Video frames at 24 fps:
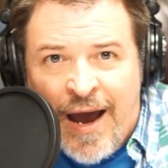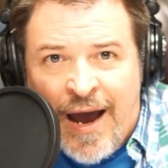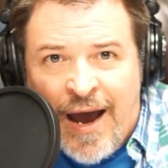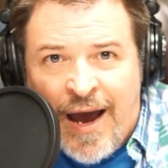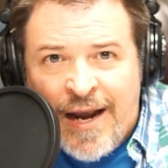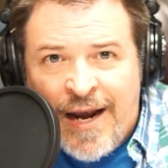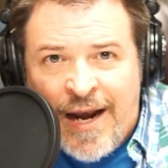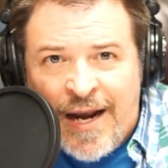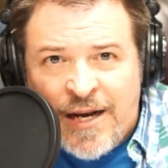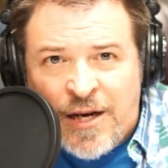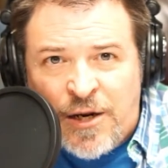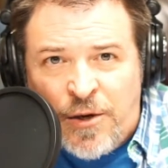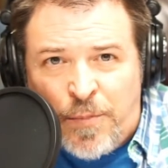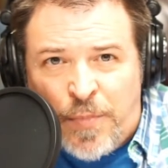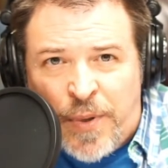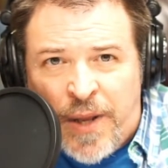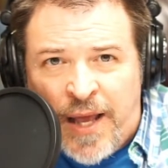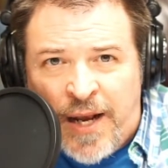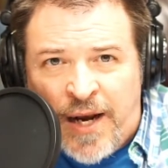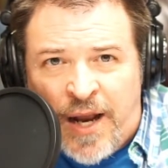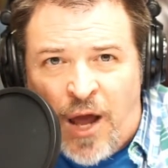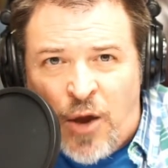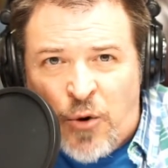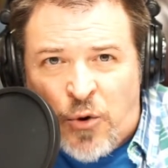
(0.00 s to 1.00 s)
I'd like you to play
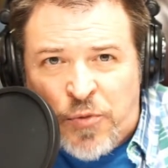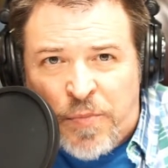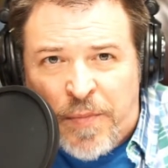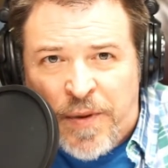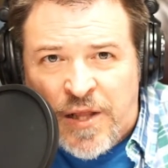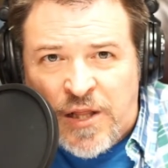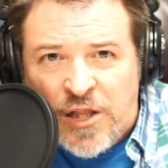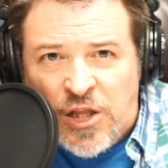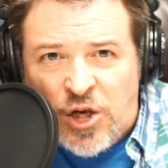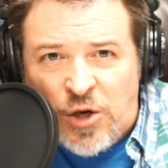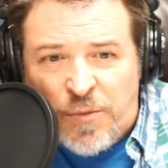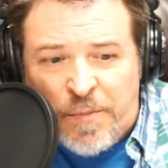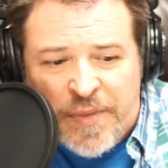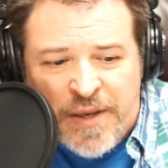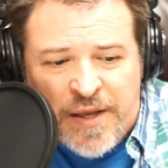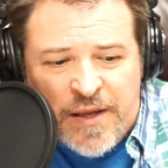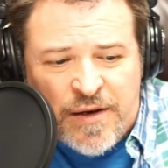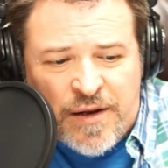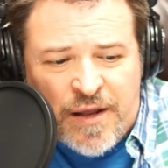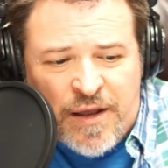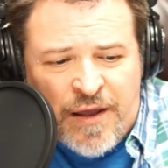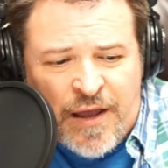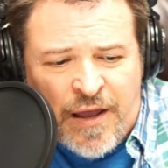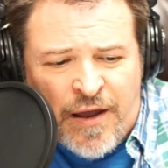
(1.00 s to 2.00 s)
along with me a little
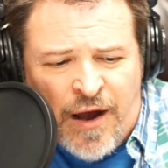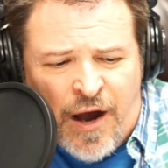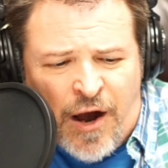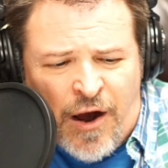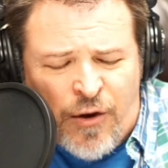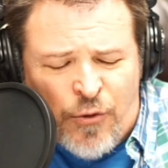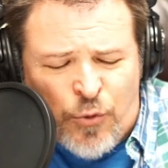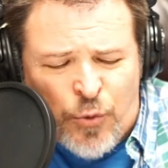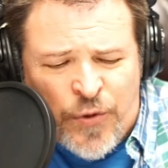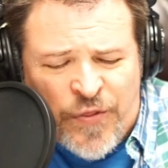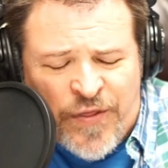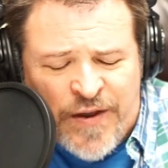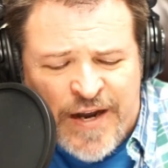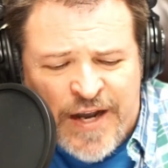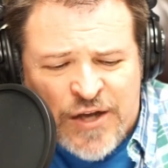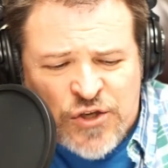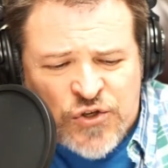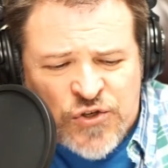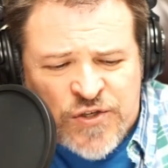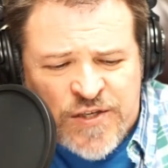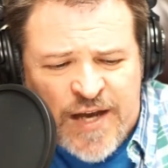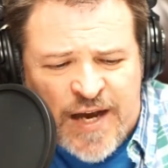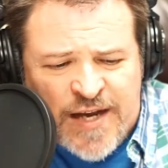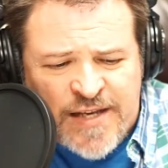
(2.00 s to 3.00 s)
bit with an
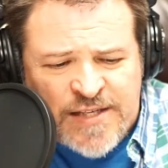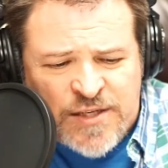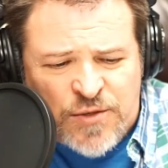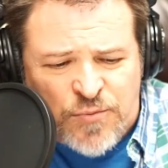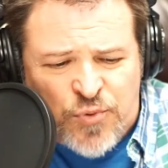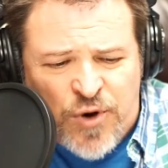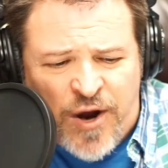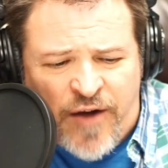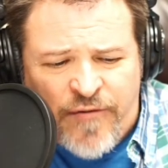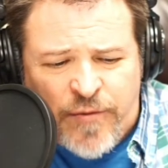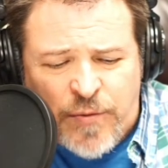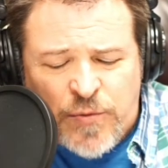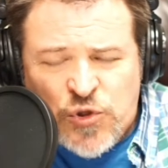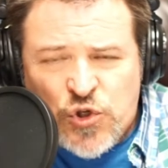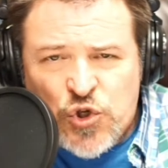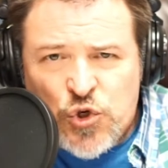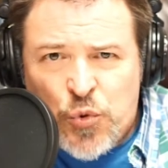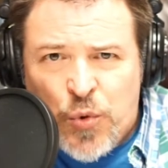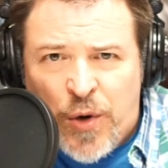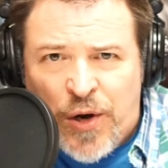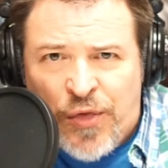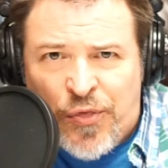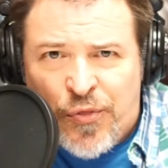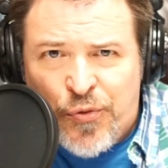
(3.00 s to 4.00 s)
exercise in Proverbs
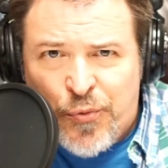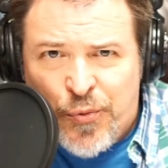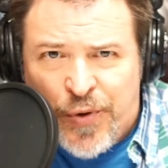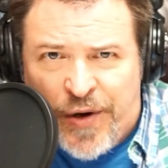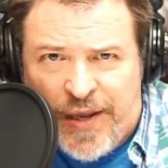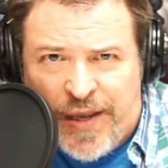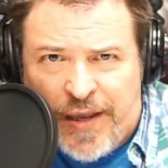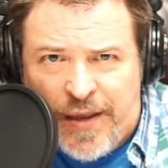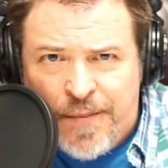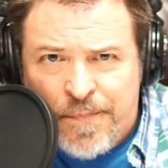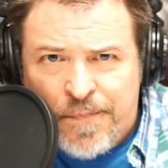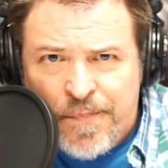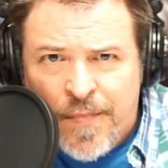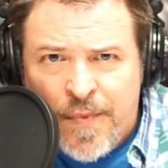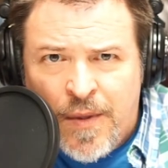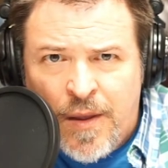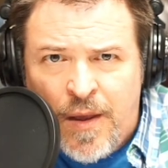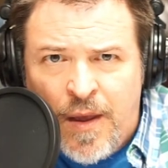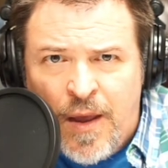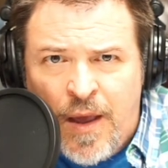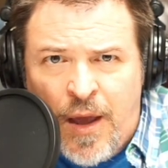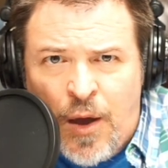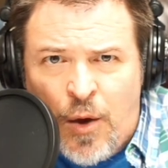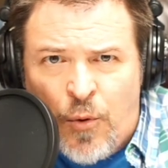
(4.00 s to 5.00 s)
23.
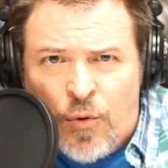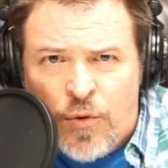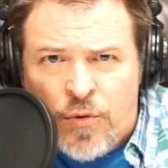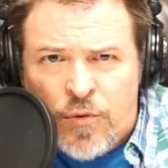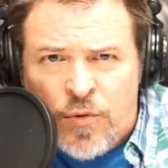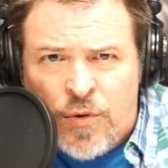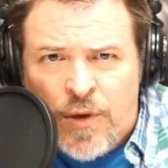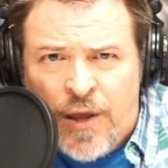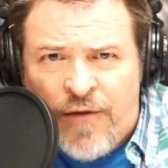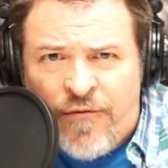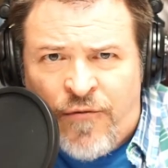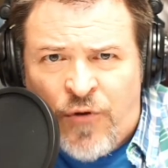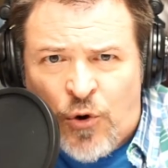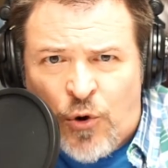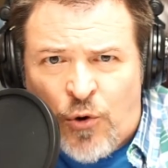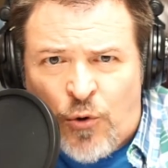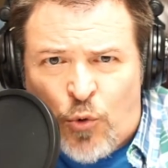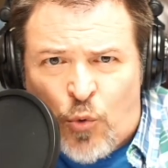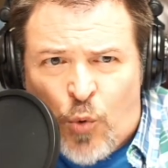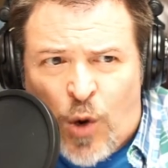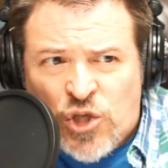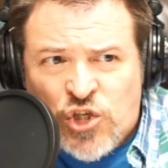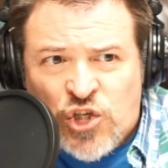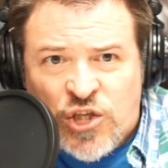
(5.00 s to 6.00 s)
If you're
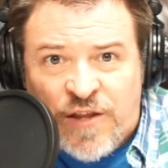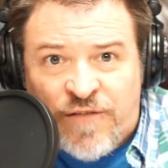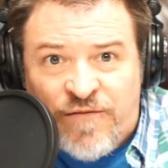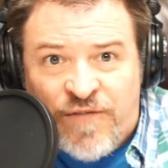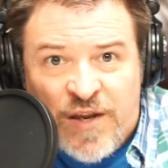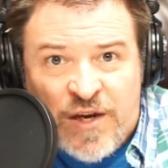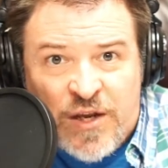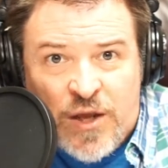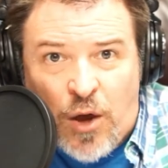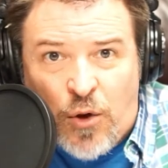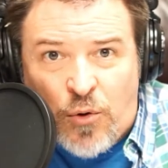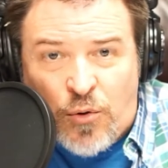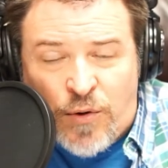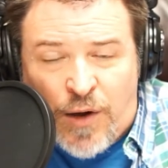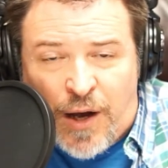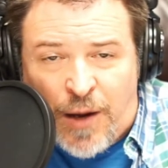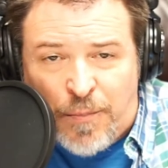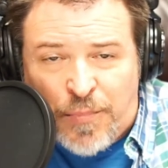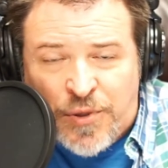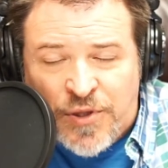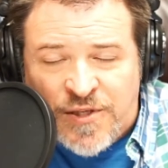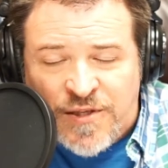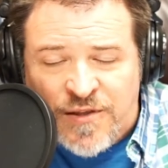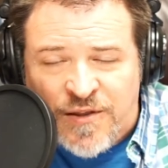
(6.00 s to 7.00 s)
watching the video, I'll
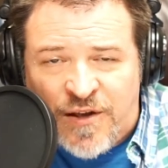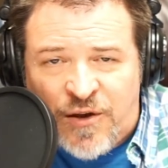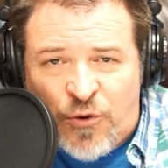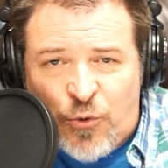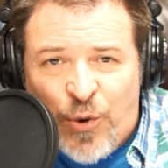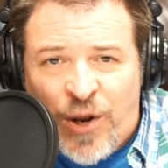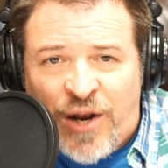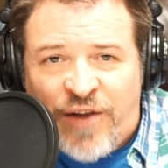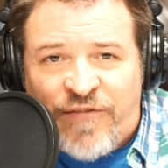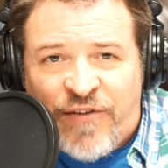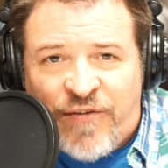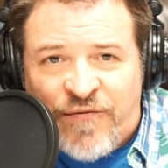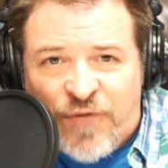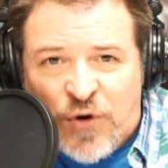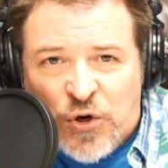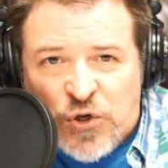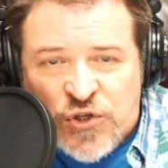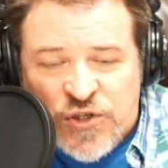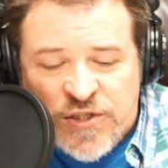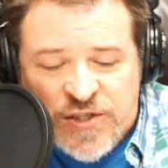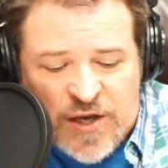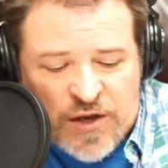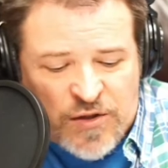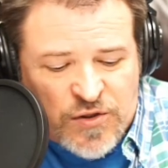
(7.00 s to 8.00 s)
put the relevant
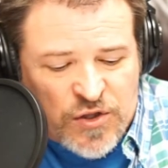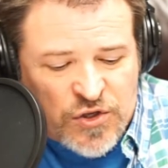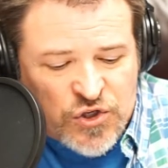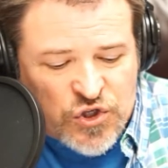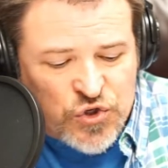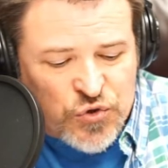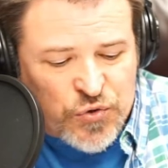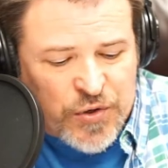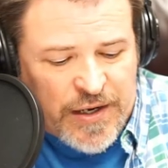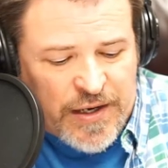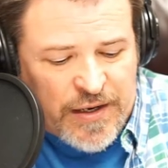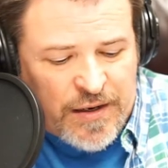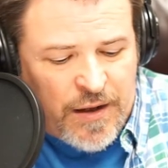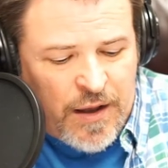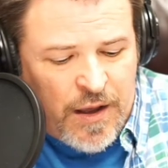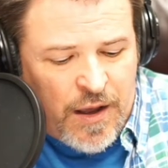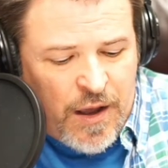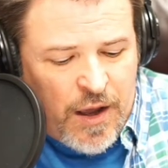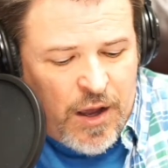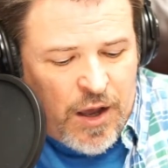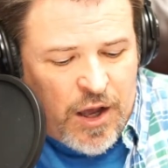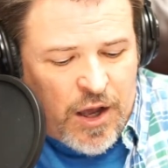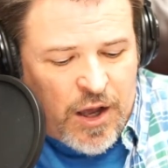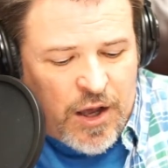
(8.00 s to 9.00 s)
verses on the screen.
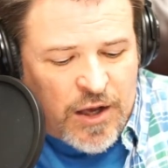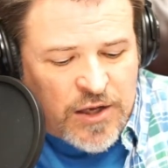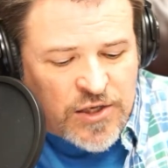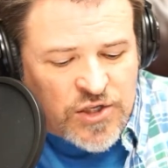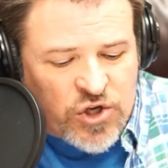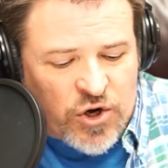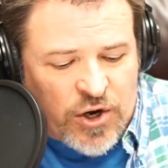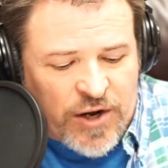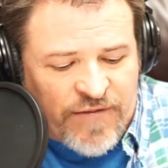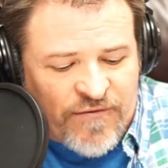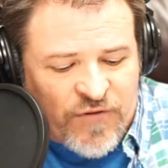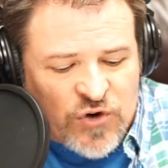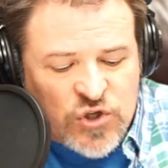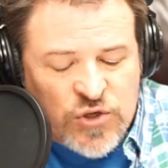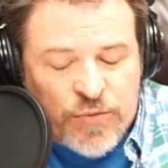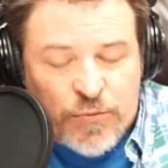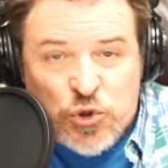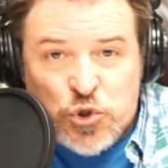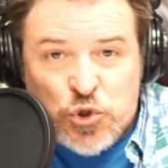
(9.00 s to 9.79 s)
Starting in verse number